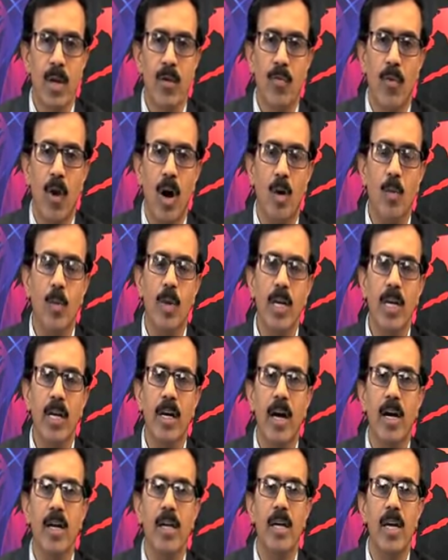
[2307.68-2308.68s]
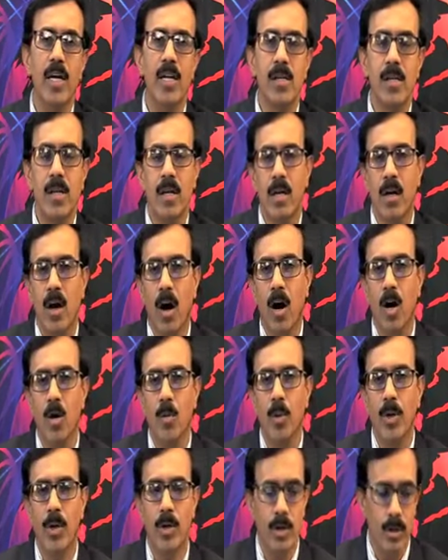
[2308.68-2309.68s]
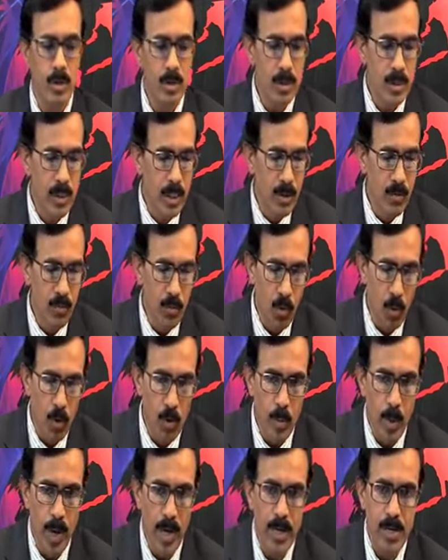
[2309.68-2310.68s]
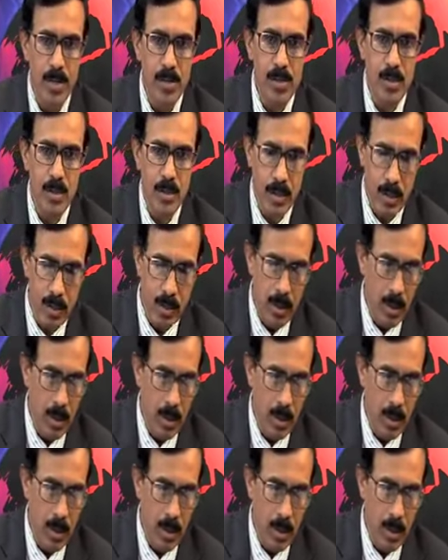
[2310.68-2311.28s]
formally contain carbon C4 minus